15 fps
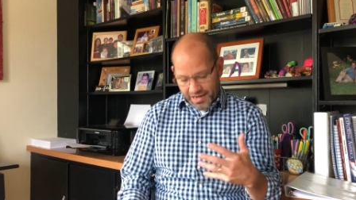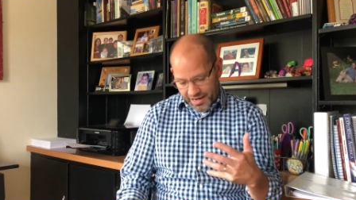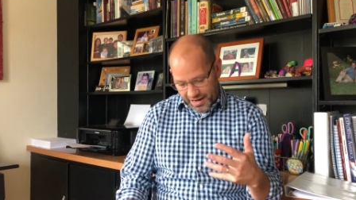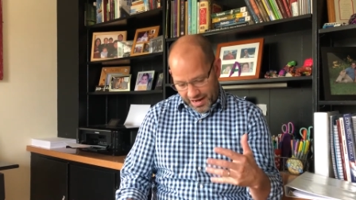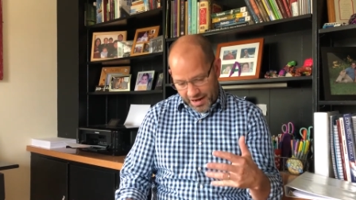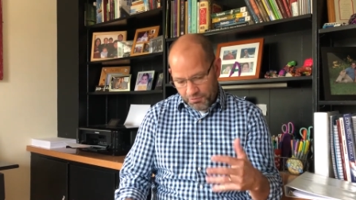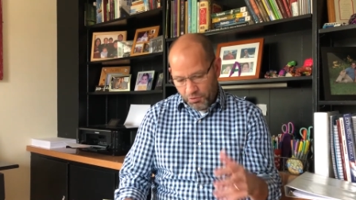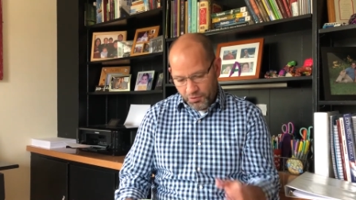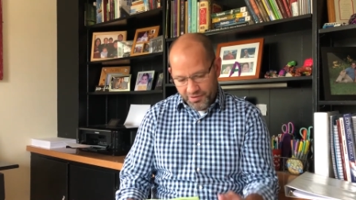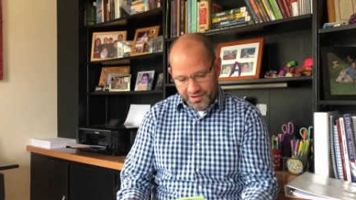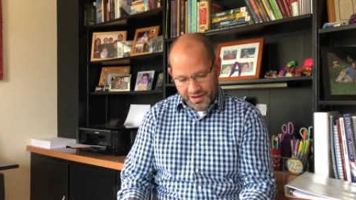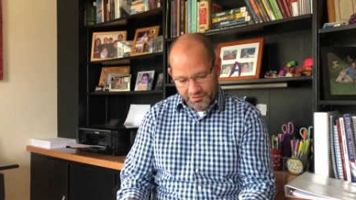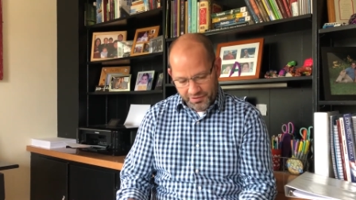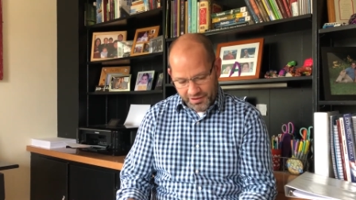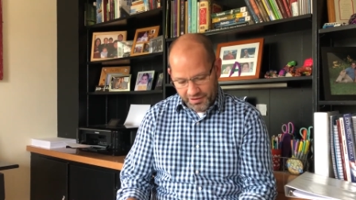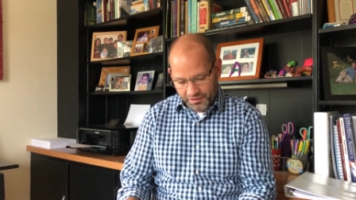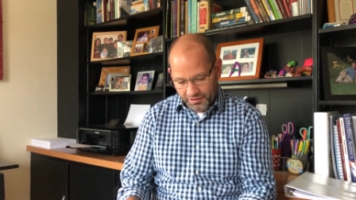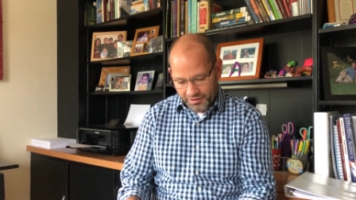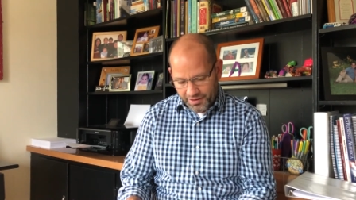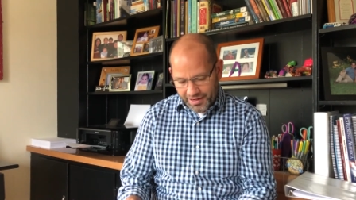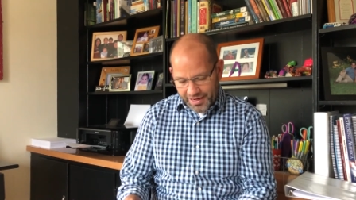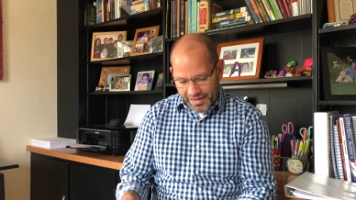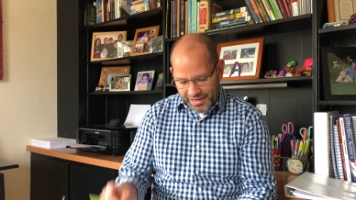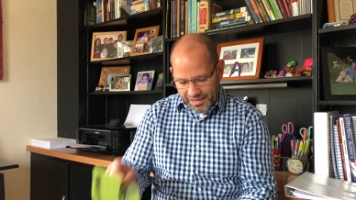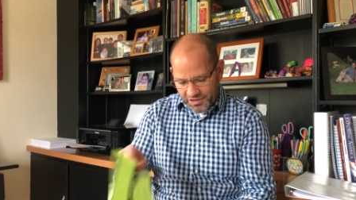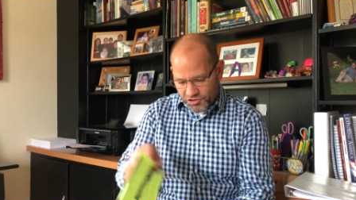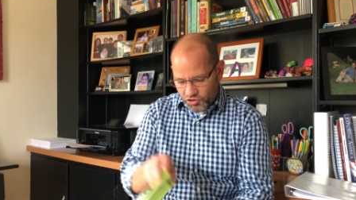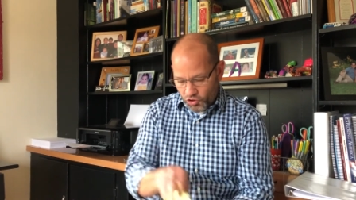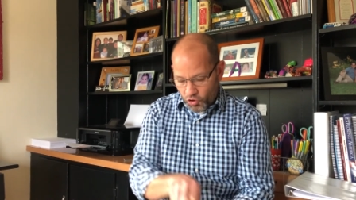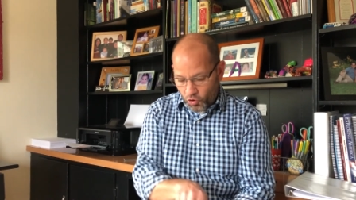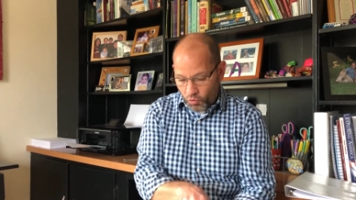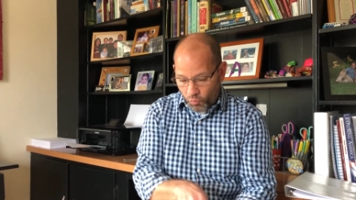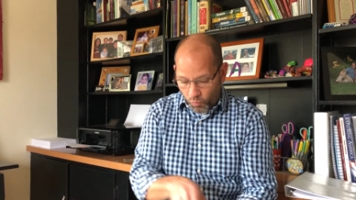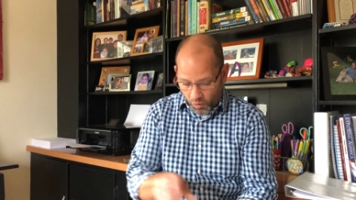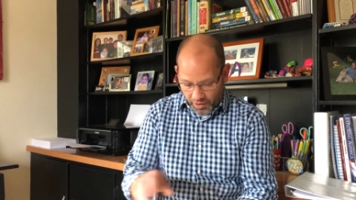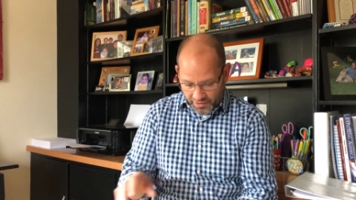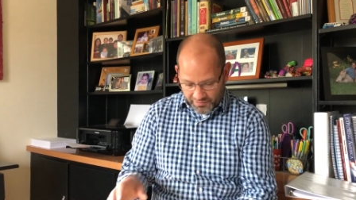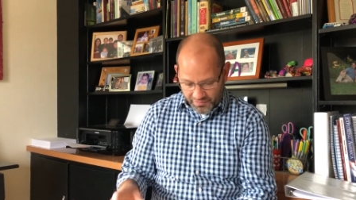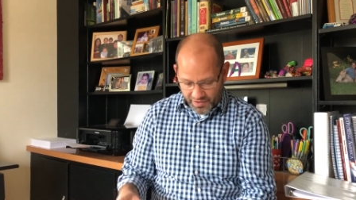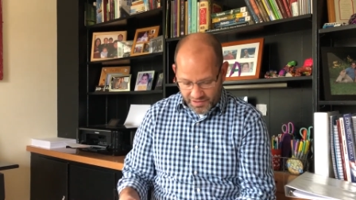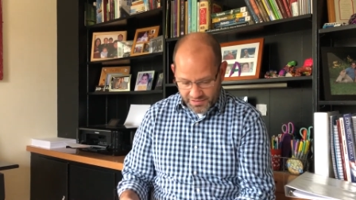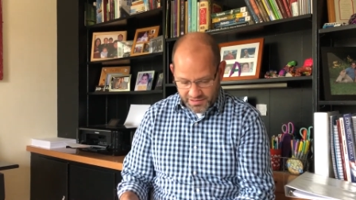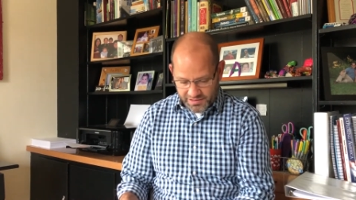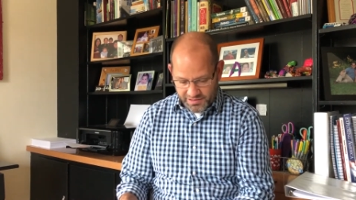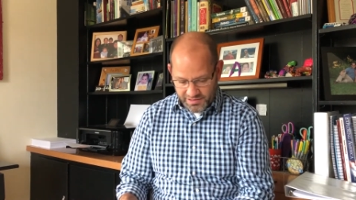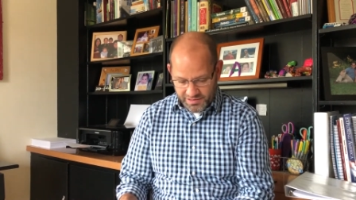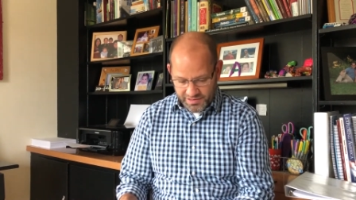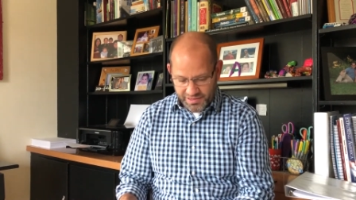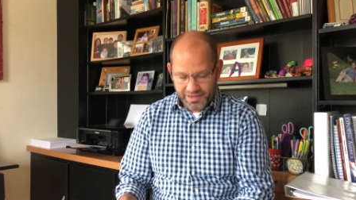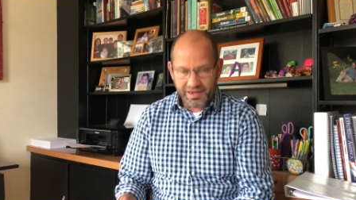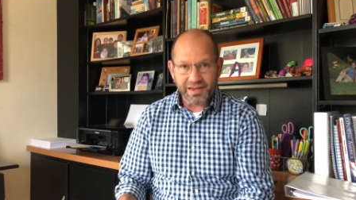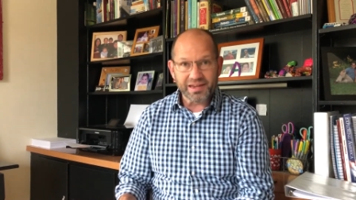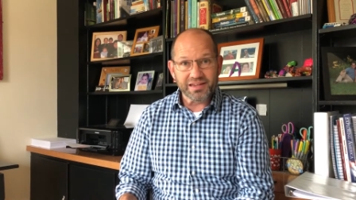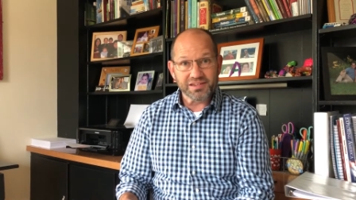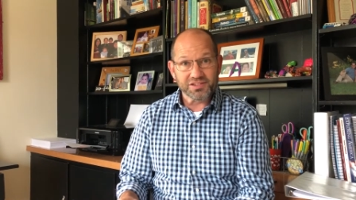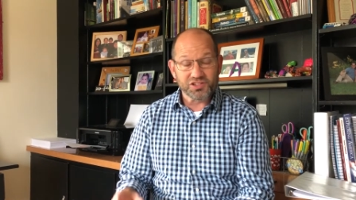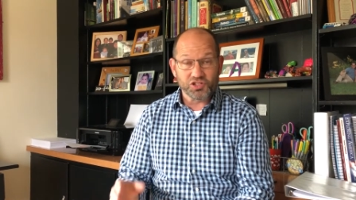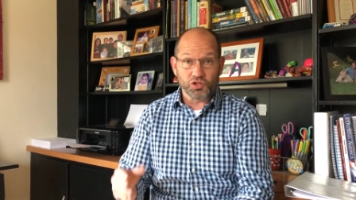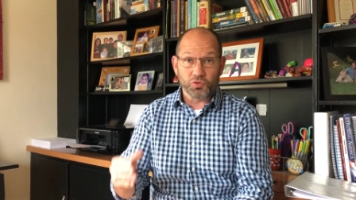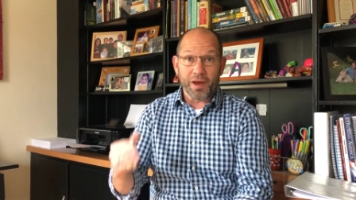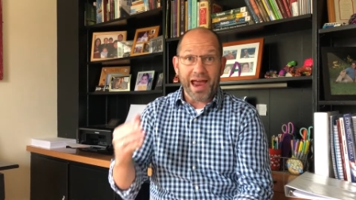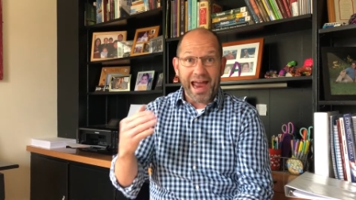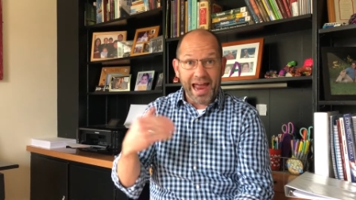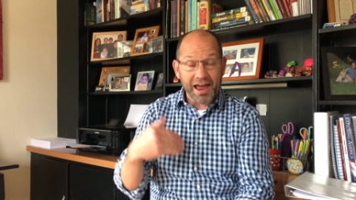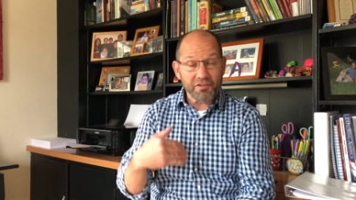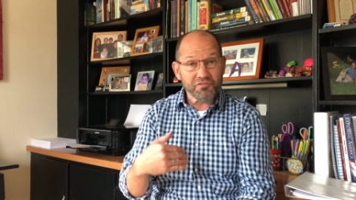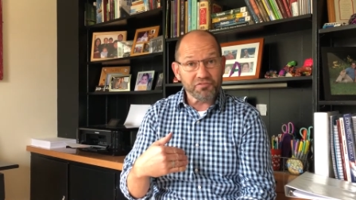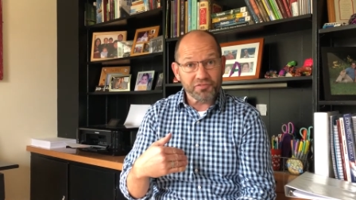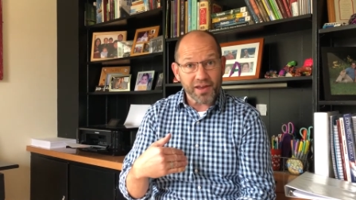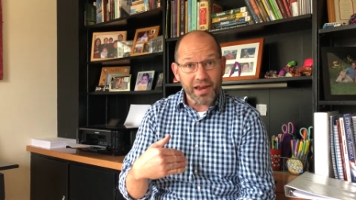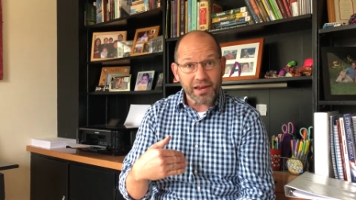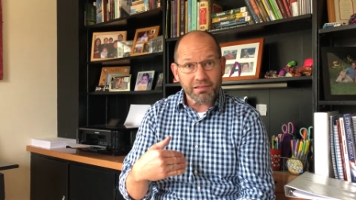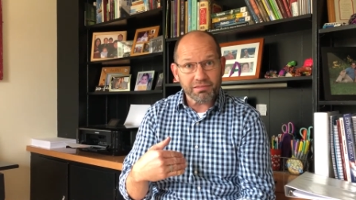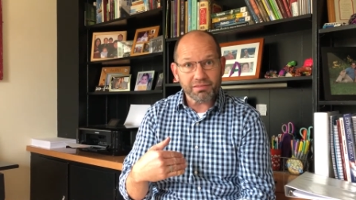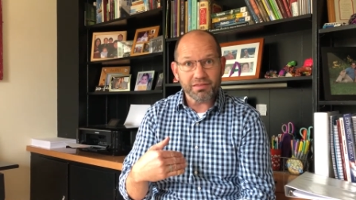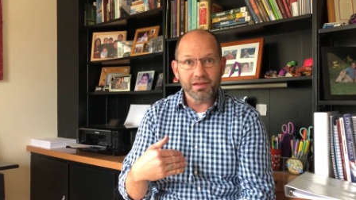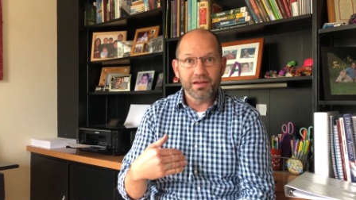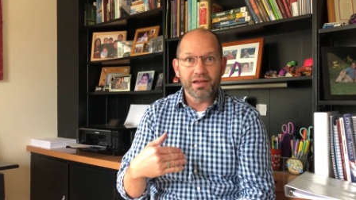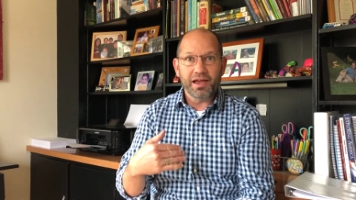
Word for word: uh, I wrote it down here, each one of us is to have faith,